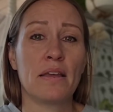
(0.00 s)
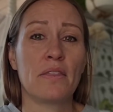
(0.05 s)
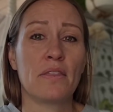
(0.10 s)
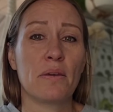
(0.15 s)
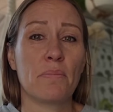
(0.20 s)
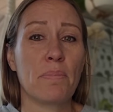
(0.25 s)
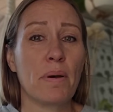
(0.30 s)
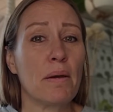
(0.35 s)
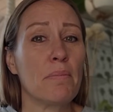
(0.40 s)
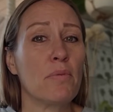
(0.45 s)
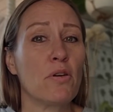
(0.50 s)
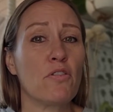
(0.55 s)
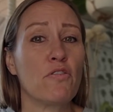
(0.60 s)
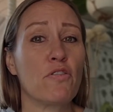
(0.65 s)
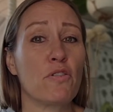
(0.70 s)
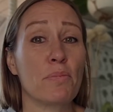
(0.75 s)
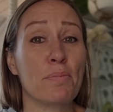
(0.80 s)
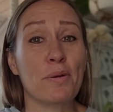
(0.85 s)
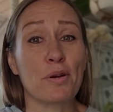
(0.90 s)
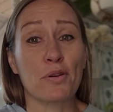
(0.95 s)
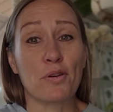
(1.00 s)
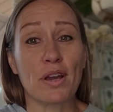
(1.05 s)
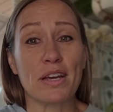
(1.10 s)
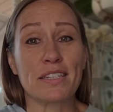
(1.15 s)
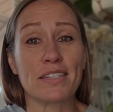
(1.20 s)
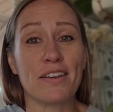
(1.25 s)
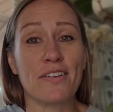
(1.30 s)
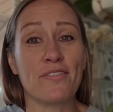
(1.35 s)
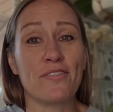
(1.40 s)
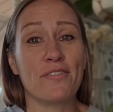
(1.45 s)
The bummer for
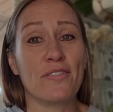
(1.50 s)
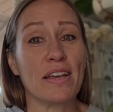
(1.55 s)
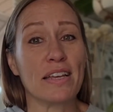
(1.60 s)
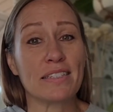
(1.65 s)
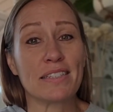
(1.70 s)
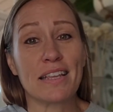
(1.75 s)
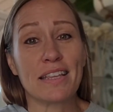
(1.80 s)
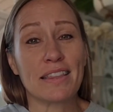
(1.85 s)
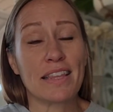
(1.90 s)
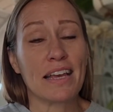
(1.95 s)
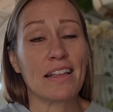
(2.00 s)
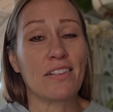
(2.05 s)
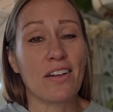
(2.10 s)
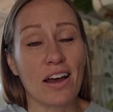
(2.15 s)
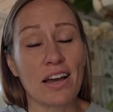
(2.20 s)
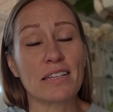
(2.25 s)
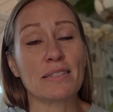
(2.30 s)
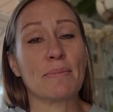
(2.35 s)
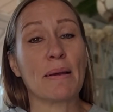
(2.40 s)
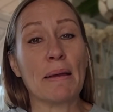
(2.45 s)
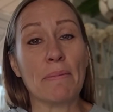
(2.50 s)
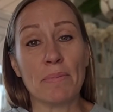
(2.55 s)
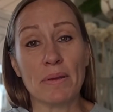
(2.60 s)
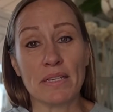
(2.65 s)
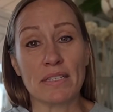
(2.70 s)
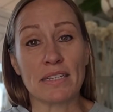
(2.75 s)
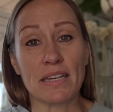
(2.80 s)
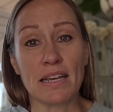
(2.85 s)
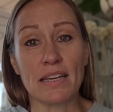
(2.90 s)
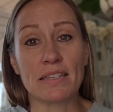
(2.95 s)
Progressive is that they lost my
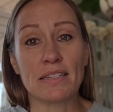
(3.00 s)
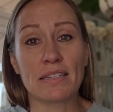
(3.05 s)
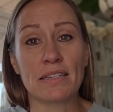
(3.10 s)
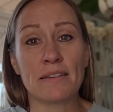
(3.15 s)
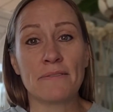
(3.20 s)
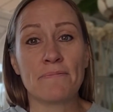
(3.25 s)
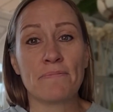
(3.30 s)
business.